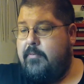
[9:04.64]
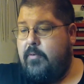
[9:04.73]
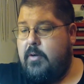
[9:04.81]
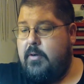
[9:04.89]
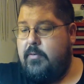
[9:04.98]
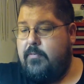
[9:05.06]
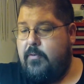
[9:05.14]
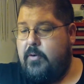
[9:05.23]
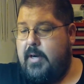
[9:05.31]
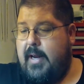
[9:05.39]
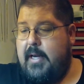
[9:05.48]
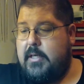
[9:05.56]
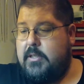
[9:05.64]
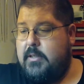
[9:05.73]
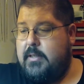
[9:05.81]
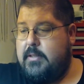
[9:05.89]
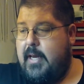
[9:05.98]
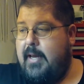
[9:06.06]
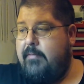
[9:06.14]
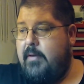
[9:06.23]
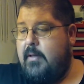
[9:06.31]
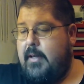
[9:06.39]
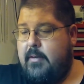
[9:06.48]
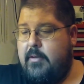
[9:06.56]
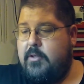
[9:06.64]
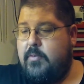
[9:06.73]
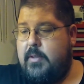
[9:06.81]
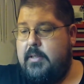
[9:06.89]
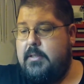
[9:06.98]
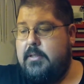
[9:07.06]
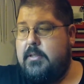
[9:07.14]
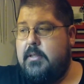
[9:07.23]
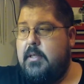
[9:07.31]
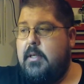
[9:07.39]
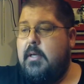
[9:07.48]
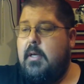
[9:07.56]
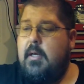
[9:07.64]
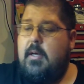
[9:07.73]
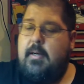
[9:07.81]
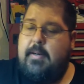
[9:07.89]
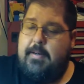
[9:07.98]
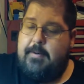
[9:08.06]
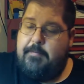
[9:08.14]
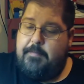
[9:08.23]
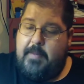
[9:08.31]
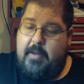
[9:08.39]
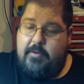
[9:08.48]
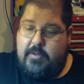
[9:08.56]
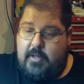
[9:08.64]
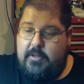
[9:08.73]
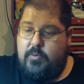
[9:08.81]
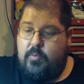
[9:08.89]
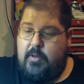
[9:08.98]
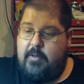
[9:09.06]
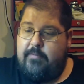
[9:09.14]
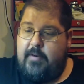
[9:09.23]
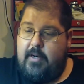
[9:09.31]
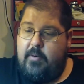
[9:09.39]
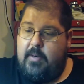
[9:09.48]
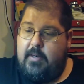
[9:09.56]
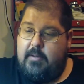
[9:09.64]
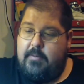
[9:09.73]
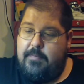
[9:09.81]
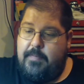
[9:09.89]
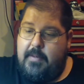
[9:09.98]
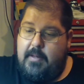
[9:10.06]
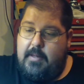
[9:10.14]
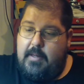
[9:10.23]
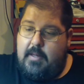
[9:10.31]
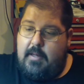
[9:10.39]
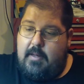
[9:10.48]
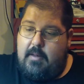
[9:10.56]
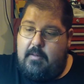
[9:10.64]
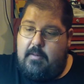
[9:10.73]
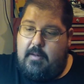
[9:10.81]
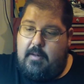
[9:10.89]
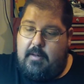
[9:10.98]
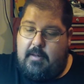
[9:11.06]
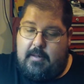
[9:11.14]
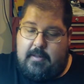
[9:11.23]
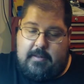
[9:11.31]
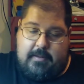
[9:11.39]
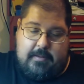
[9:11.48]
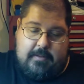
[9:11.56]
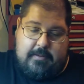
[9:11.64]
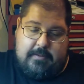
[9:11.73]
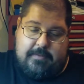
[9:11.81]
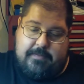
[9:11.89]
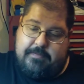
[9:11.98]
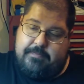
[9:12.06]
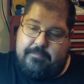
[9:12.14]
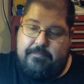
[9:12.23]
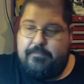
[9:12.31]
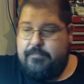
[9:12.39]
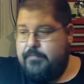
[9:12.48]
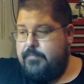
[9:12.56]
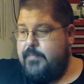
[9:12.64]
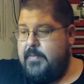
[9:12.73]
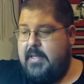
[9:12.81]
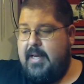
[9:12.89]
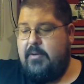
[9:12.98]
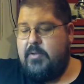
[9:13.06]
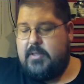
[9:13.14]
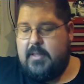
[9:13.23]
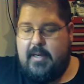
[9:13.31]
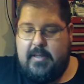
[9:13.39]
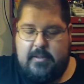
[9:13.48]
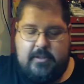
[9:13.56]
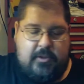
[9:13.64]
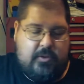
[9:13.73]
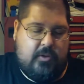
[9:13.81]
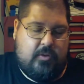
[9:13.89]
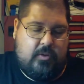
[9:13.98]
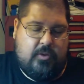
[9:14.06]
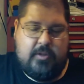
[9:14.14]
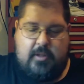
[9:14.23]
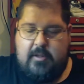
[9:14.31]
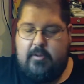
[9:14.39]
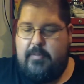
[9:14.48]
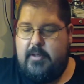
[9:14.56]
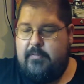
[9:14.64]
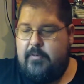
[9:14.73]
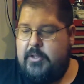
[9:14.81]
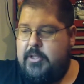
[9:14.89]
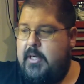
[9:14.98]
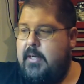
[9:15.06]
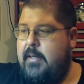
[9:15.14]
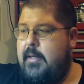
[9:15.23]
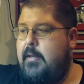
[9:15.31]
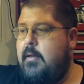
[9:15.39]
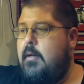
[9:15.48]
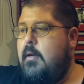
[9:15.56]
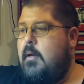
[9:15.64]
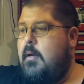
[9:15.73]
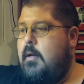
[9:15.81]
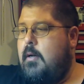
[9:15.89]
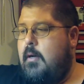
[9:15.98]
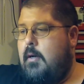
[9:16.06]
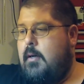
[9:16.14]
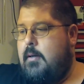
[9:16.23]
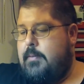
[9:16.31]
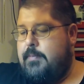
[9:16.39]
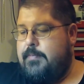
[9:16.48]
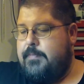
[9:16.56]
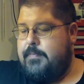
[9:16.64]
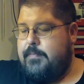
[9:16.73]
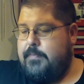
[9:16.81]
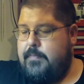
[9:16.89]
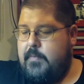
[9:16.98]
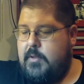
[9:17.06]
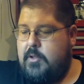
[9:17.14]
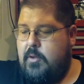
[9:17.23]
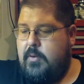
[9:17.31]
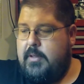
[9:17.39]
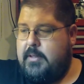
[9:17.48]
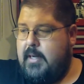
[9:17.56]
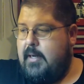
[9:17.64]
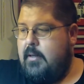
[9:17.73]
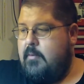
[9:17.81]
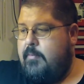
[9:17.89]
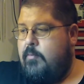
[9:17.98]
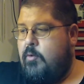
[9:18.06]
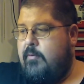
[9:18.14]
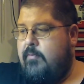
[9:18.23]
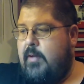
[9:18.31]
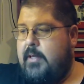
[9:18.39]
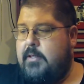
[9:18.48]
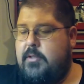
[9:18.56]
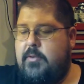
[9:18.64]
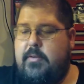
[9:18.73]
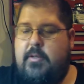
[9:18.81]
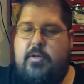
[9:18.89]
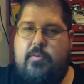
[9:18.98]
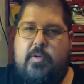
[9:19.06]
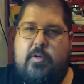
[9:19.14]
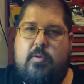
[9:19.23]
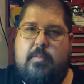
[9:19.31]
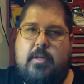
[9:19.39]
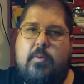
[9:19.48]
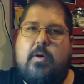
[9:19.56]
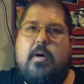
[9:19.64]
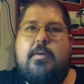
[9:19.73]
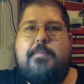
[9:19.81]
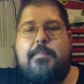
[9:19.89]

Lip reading: for an action that's heavy like this one is, it does work very well. The downside is you do lose a little bit of rigidity. So it's got a little bit more flex to it than you would normally want,